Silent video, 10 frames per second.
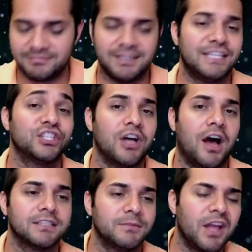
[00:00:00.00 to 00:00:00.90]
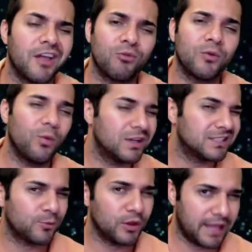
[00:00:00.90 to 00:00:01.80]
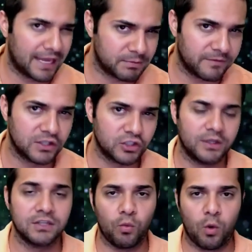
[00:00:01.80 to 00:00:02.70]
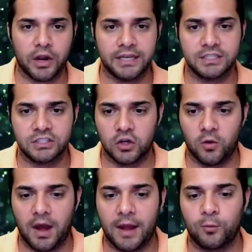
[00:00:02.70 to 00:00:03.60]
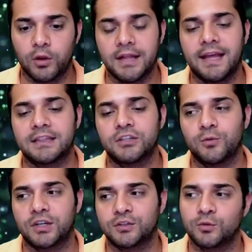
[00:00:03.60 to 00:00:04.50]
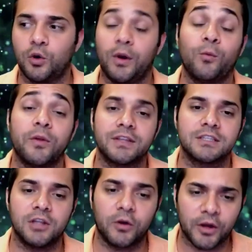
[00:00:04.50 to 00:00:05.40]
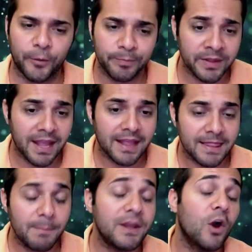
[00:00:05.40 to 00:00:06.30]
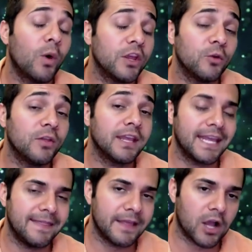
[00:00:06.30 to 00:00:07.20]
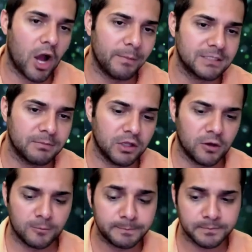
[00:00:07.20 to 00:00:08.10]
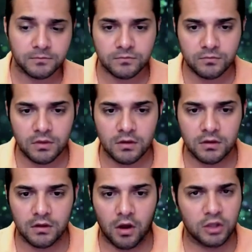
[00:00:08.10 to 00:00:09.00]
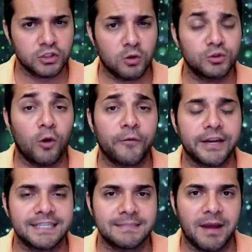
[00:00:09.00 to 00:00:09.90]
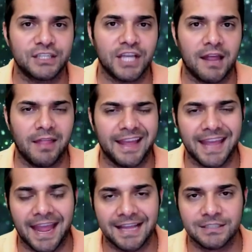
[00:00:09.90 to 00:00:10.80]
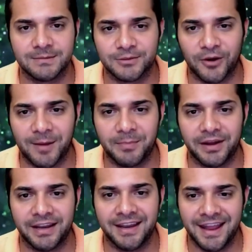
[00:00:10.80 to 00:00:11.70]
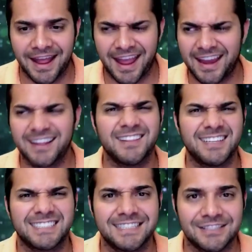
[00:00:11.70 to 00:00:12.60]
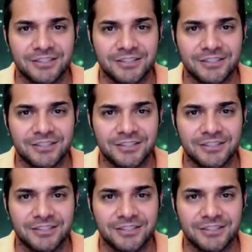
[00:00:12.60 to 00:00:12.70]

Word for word: It's just awesome. The other one wasn't really as professional as I wanted, so I really like the direction we're going with this logo. Let me know what you think in the comments below. Also, don't forget to smash that like and subscribe button, and let's get